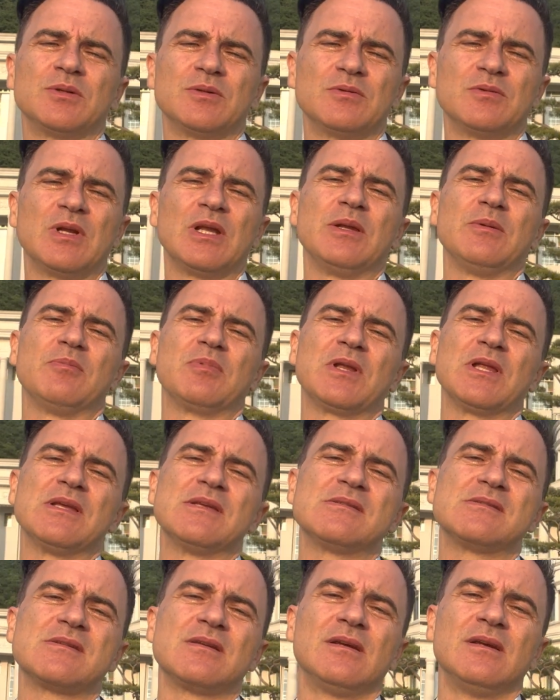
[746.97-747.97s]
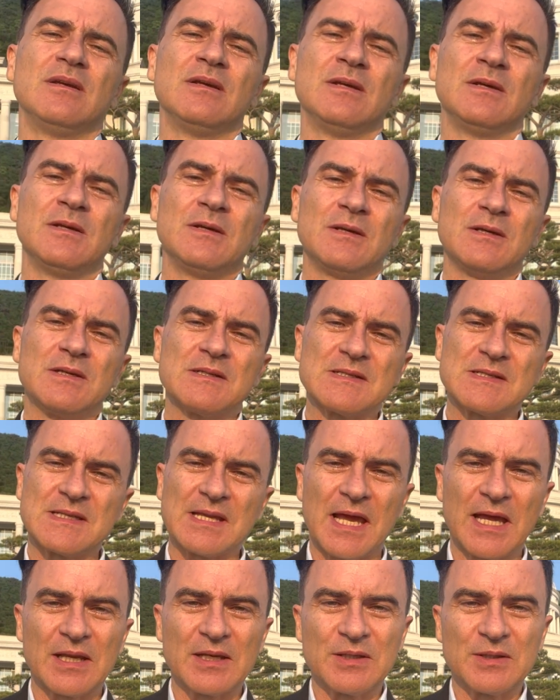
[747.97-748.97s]
Really, please
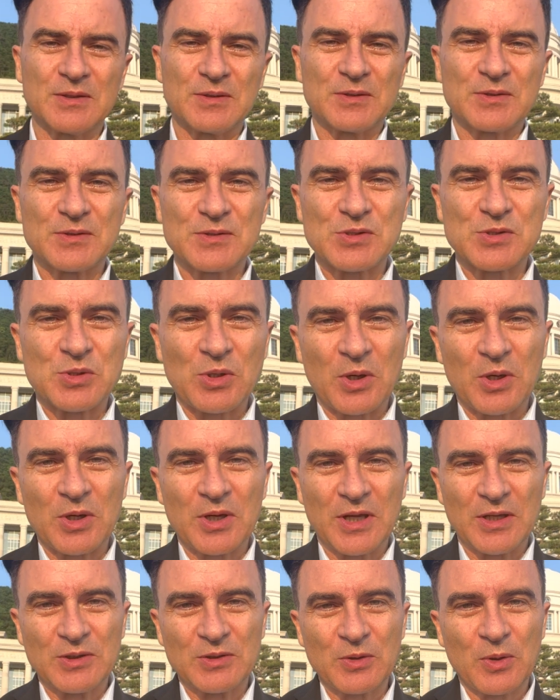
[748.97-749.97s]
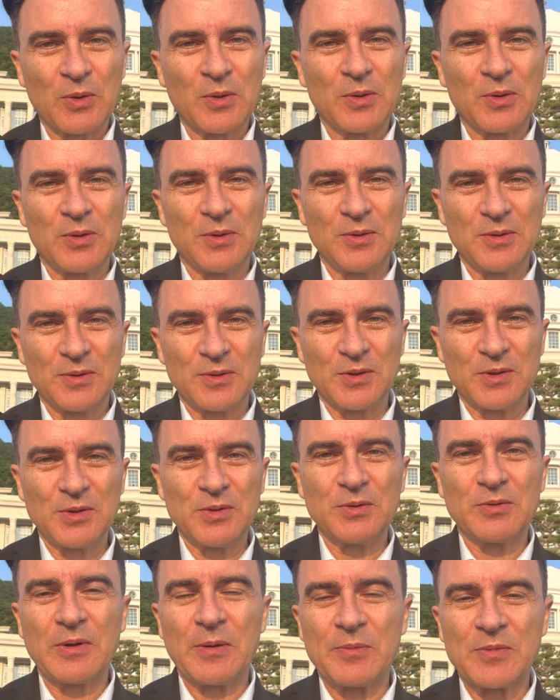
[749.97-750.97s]
stand strong and tall. You
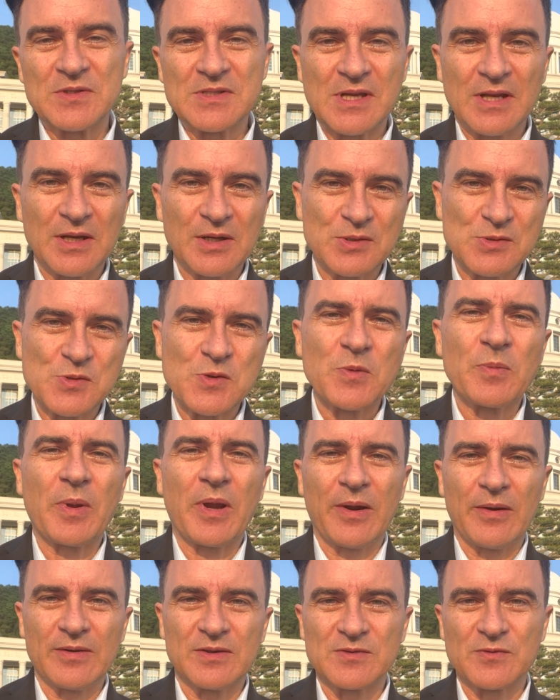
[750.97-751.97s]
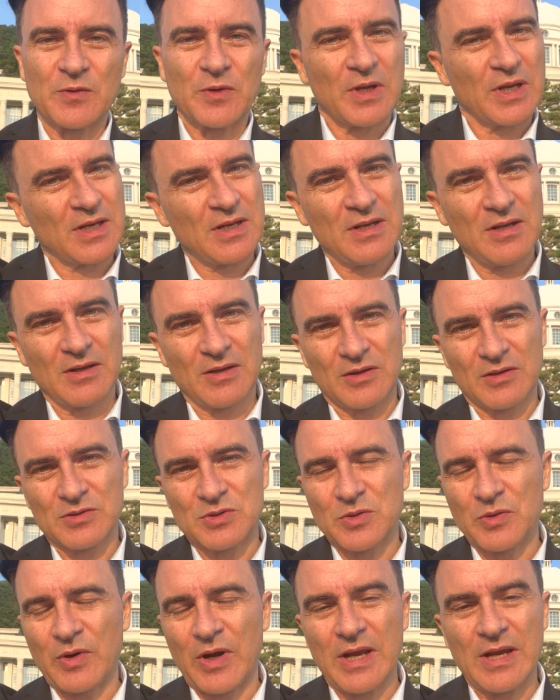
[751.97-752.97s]
representing true parents for India. It's a
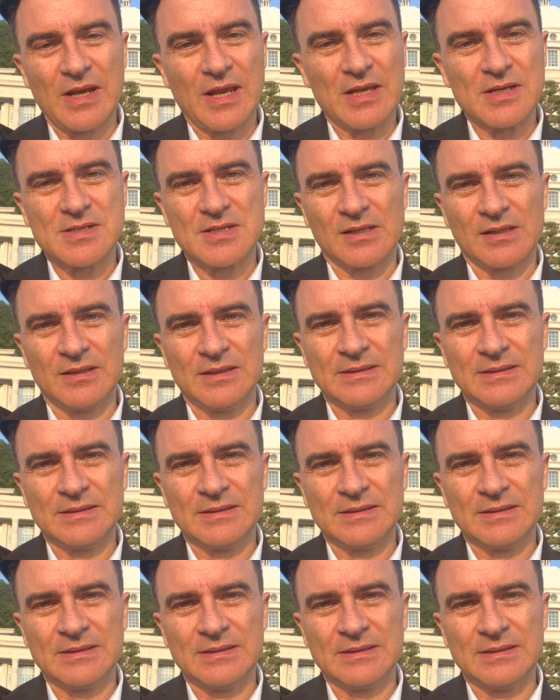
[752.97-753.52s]
great nation.